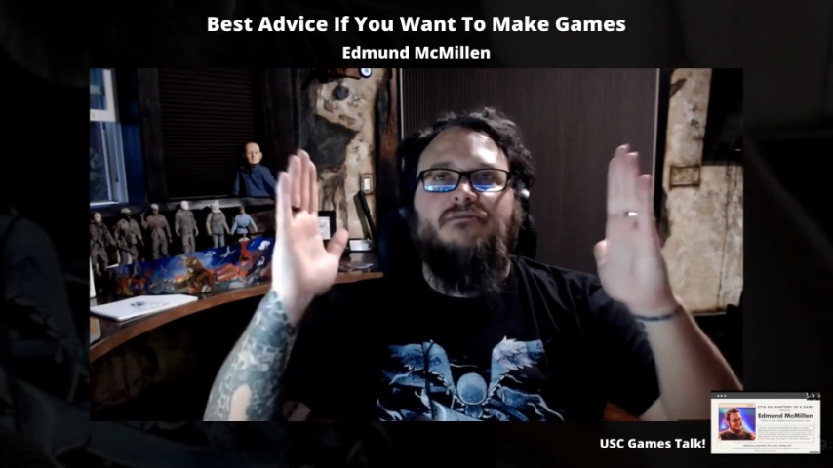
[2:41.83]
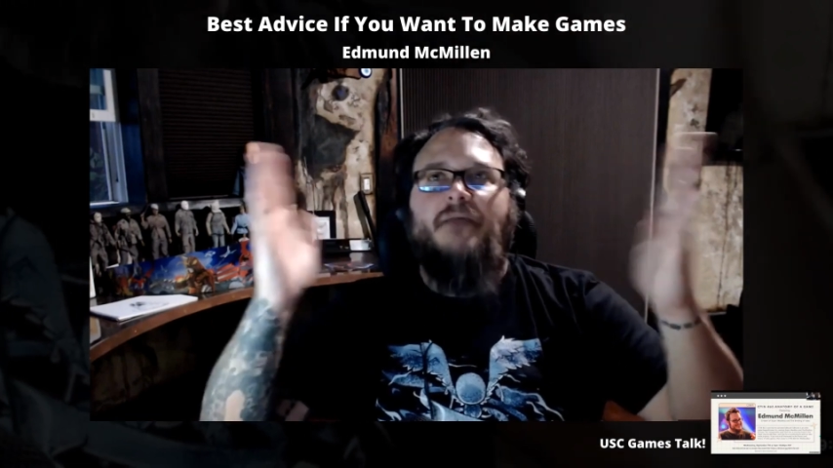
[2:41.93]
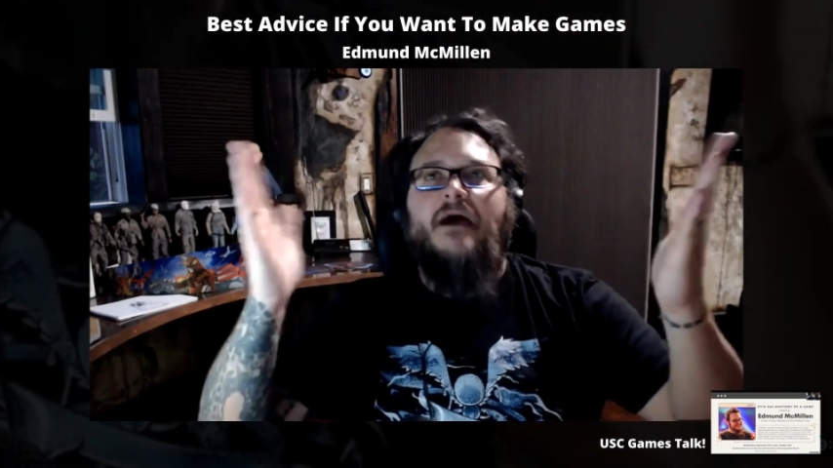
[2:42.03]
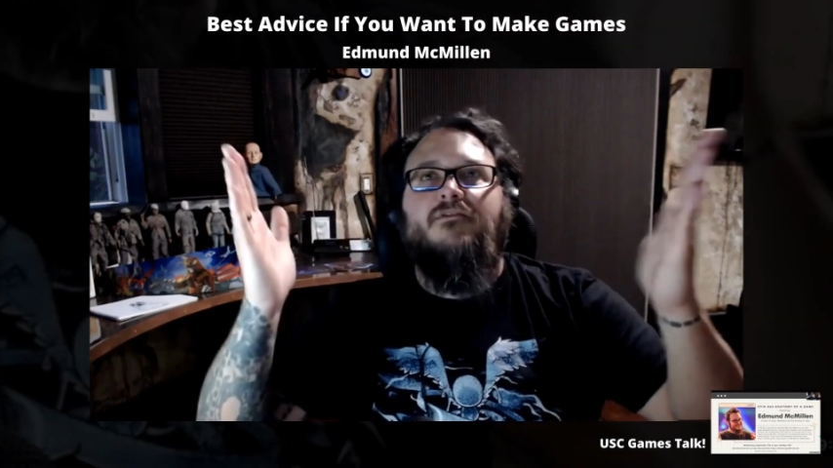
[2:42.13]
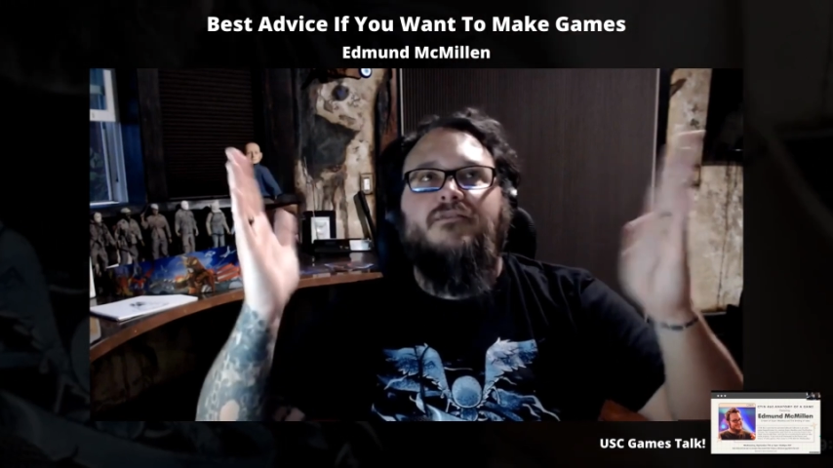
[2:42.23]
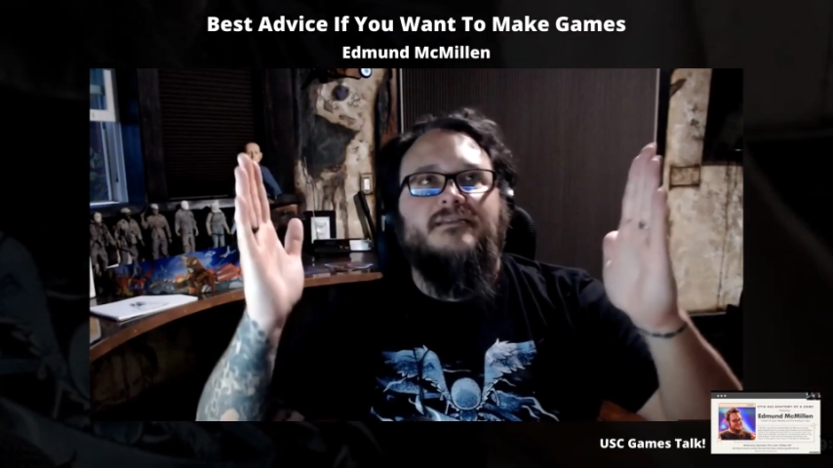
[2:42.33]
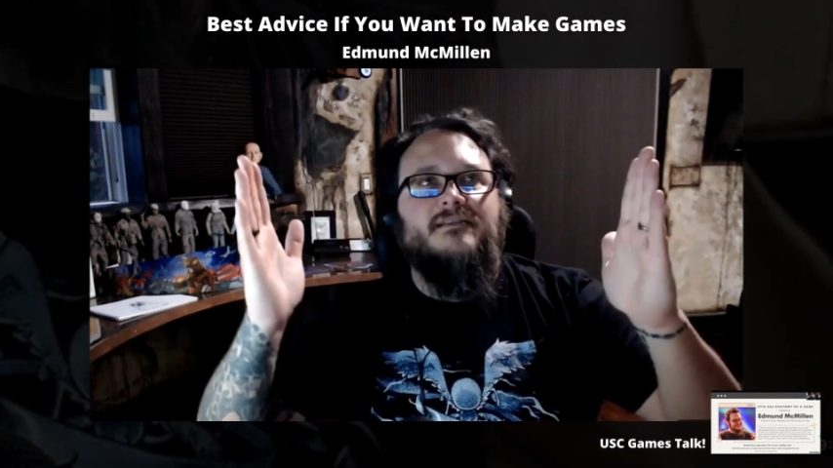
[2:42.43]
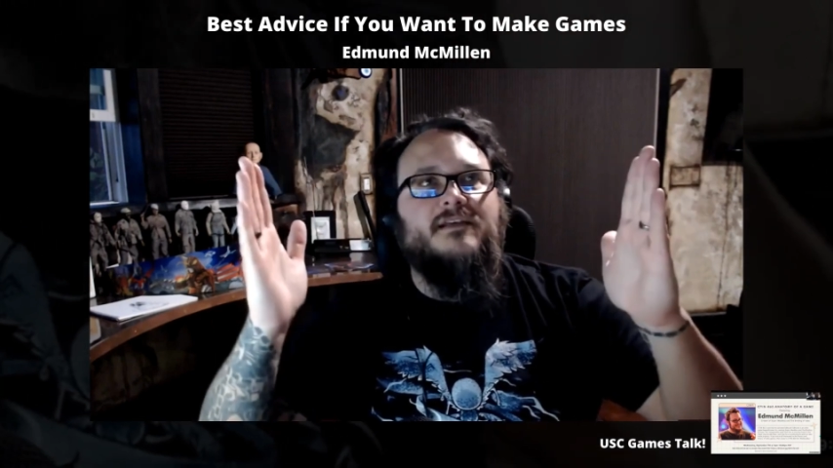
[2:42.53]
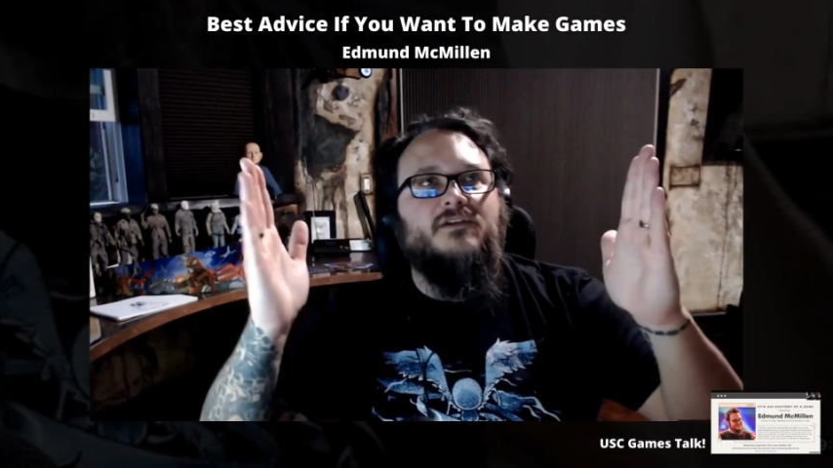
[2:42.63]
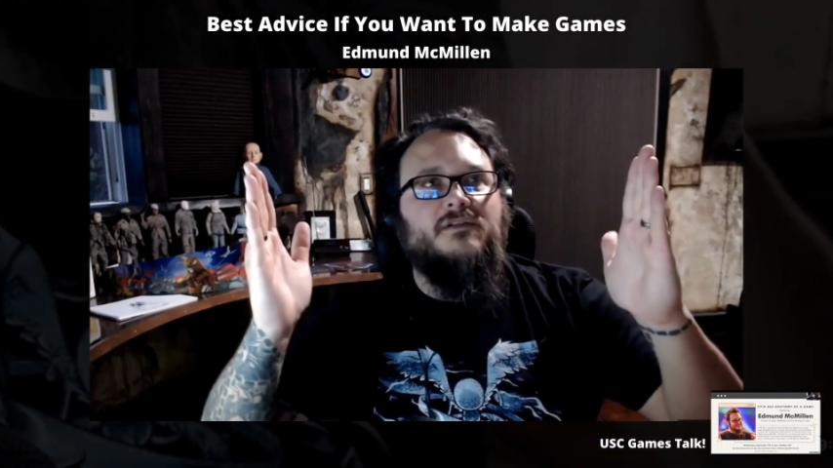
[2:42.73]
boundaries
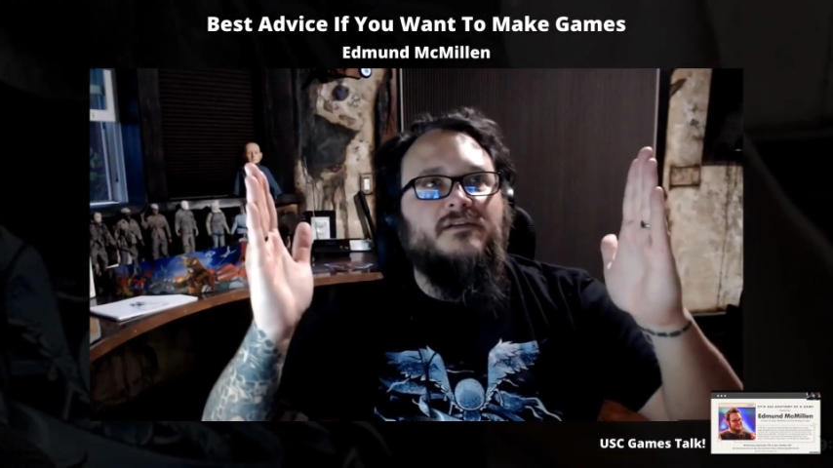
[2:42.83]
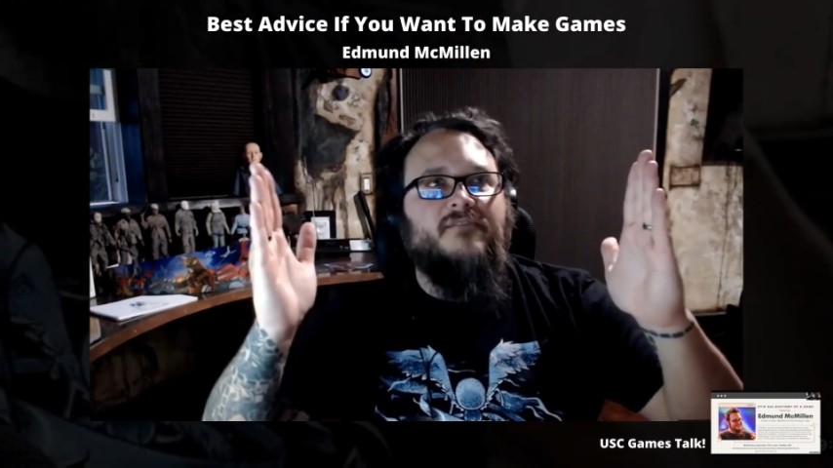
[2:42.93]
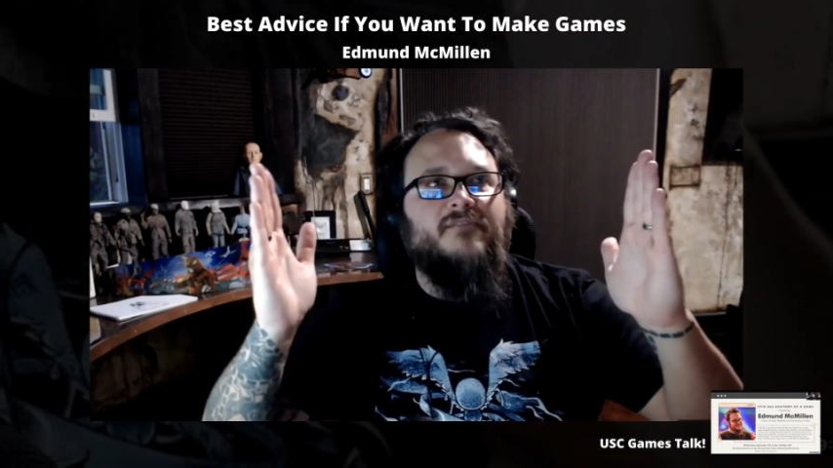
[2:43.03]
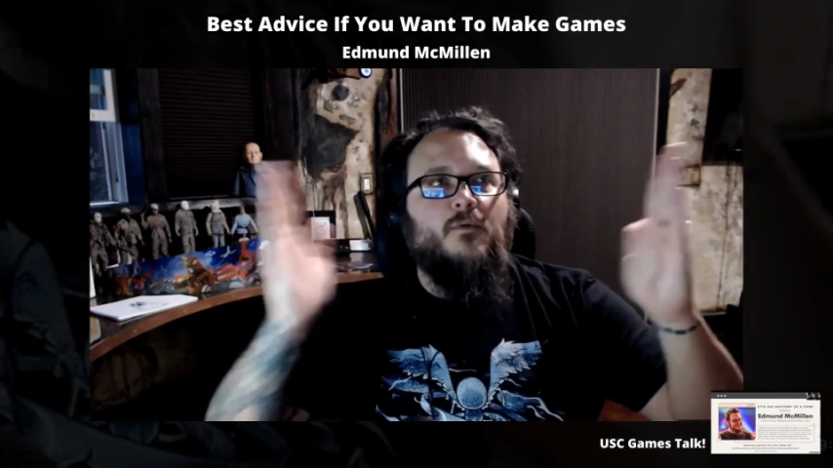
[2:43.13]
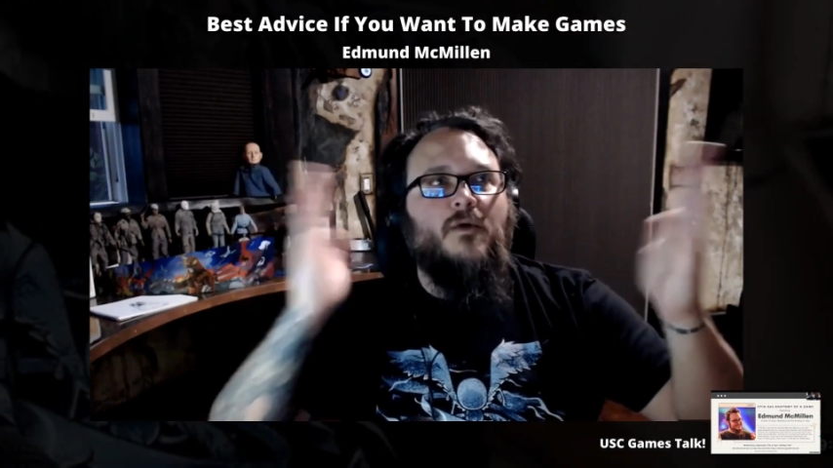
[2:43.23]
essentially of like,